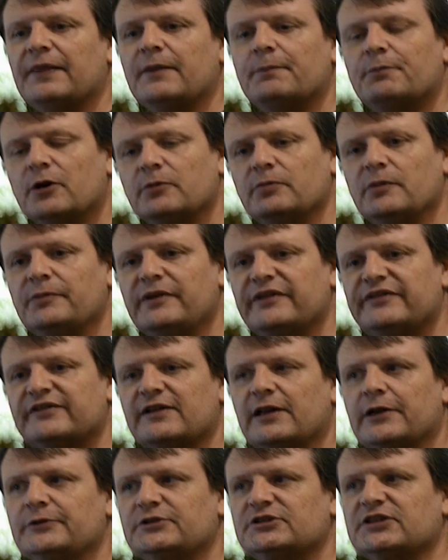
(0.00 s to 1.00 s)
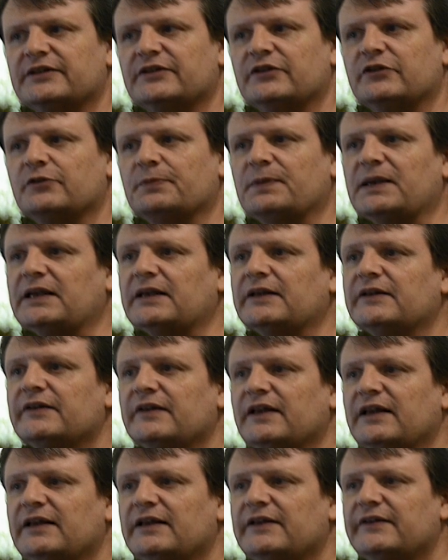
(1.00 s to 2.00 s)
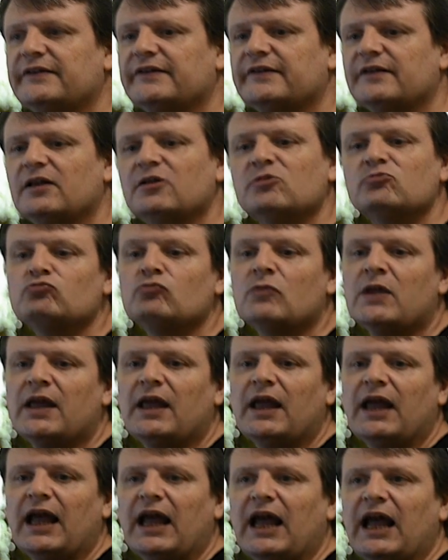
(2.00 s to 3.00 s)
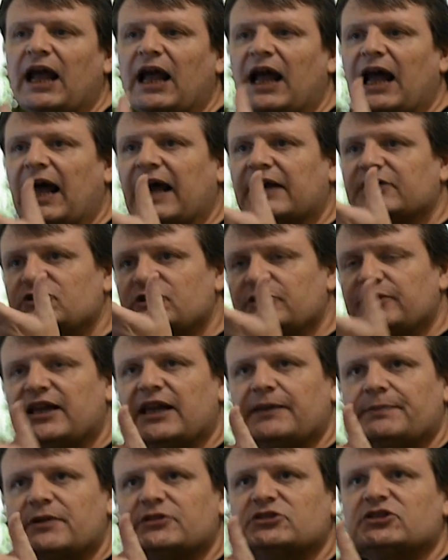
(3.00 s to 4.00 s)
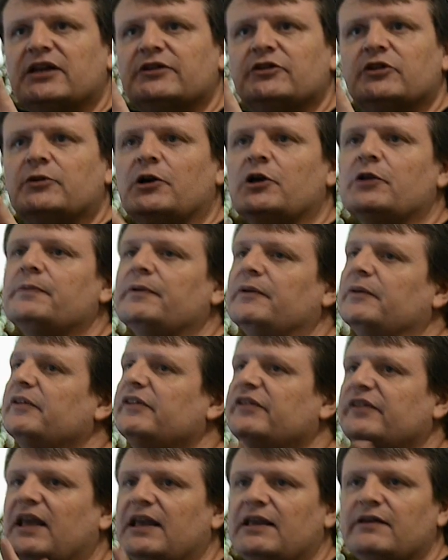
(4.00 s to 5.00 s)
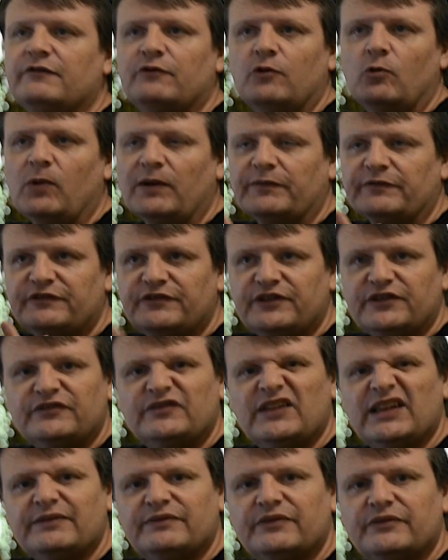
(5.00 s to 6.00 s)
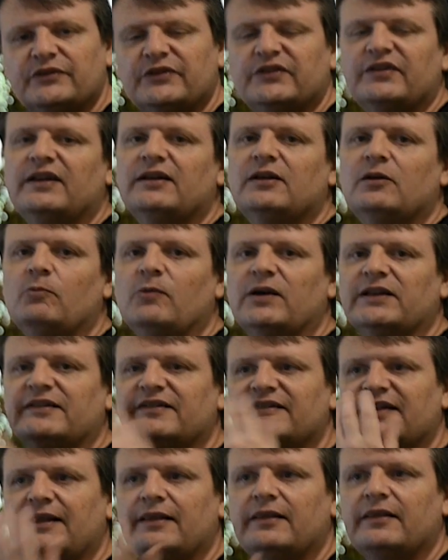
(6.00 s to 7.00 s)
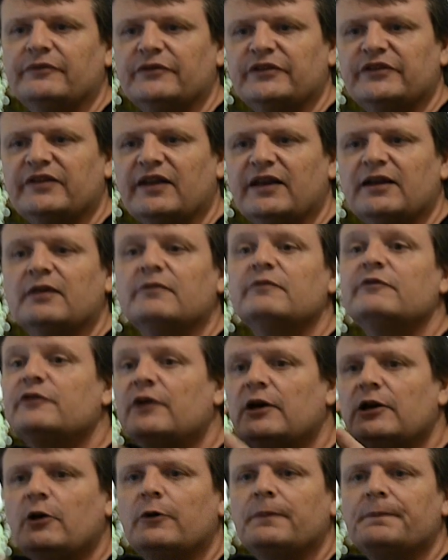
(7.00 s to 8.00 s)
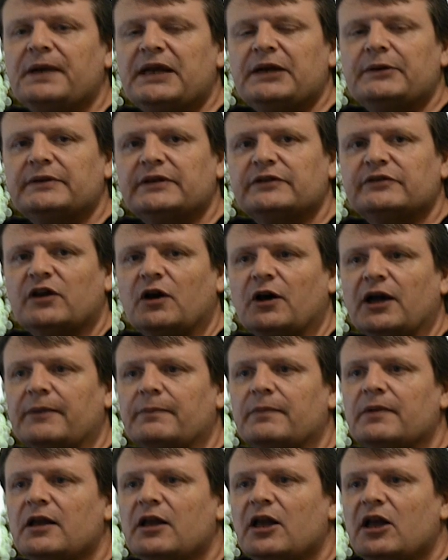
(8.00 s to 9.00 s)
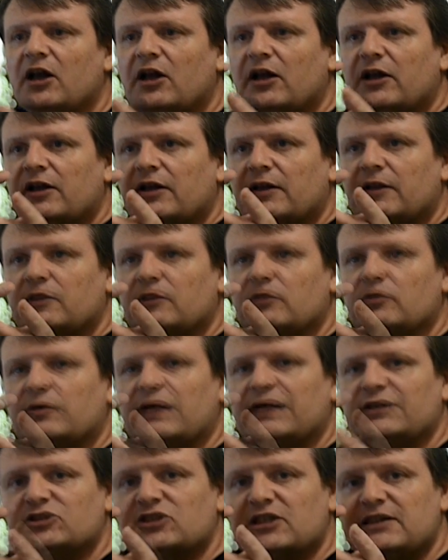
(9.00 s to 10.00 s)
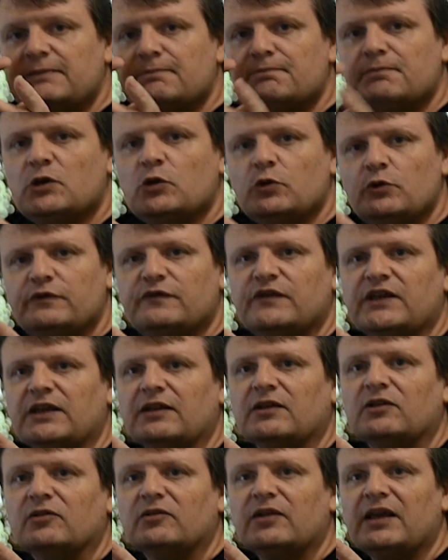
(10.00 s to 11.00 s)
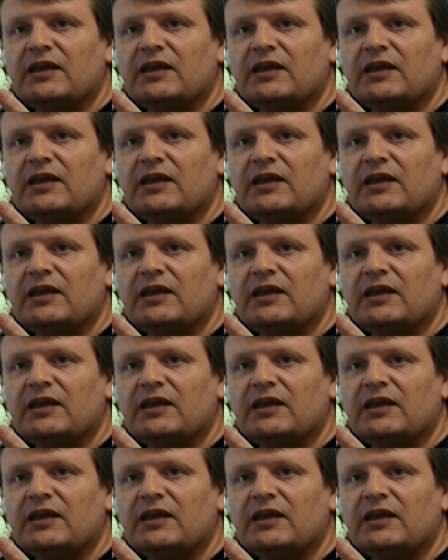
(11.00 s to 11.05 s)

And the problem with slow shutter speeds is as you keep the shutter open, say for 1/15th of a second, 1/10th of a second, for a long period of time, you're actually moving.